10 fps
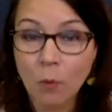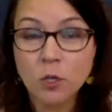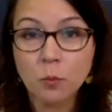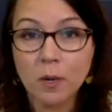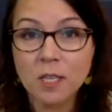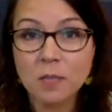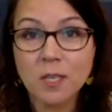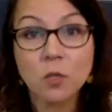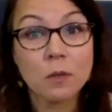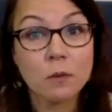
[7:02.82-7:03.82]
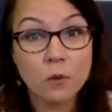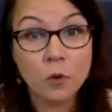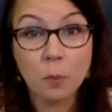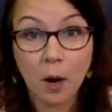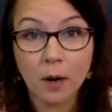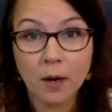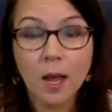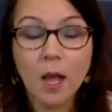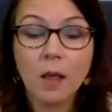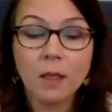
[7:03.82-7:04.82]
which brings me to the food part.
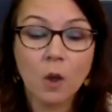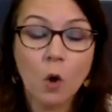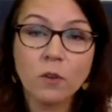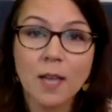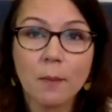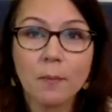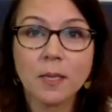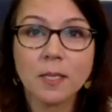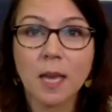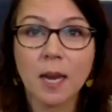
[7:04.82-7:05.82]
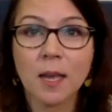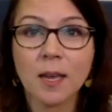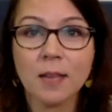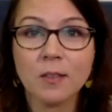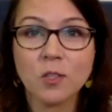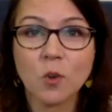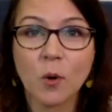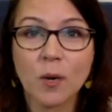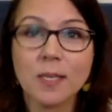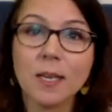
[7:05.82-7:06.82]
The overlapping setting in the
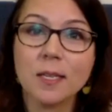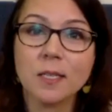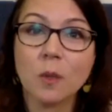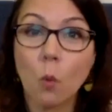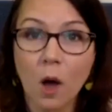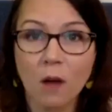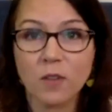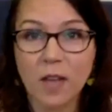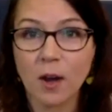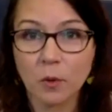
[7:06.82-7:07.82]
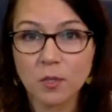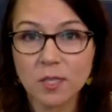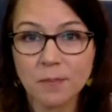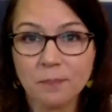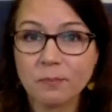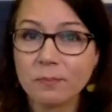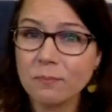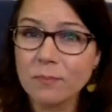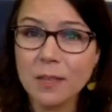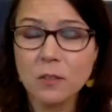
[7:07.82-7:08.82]
stories is the Waffle House.
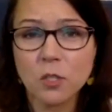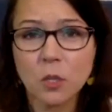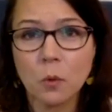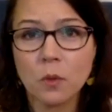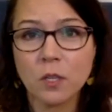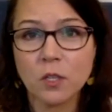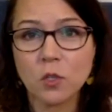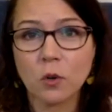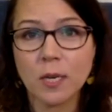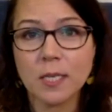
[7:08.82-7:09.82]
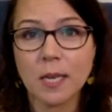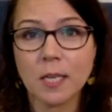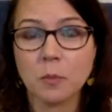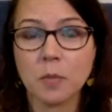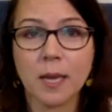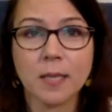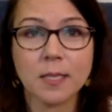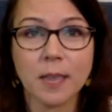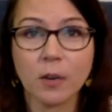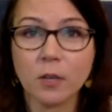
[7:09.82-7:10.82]
So the story takes place
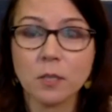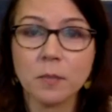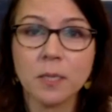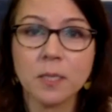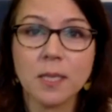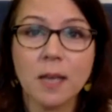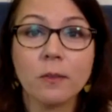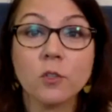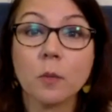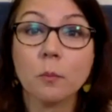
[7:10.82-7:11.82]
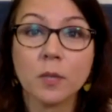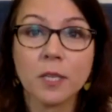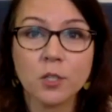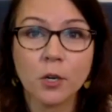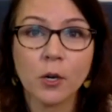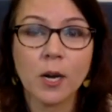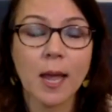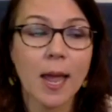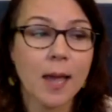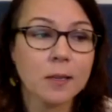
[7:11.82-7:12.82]
at Christmas. There's a blizzard,
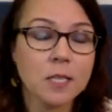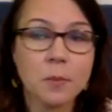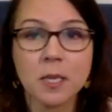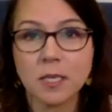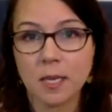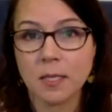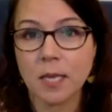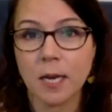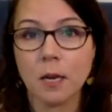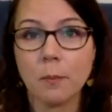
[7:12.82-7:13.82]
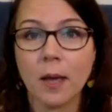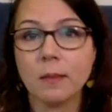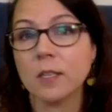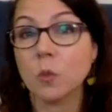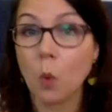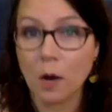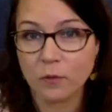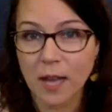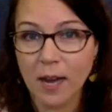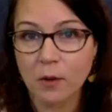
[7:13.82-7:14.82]
and some of the teens end up in this Waffle
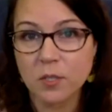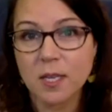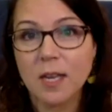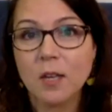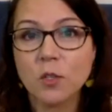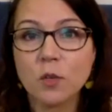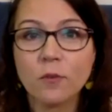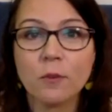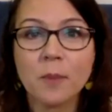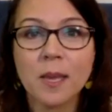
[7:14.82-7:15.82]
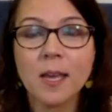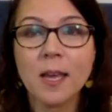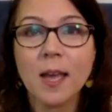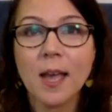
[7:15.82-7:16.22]
House. So for me,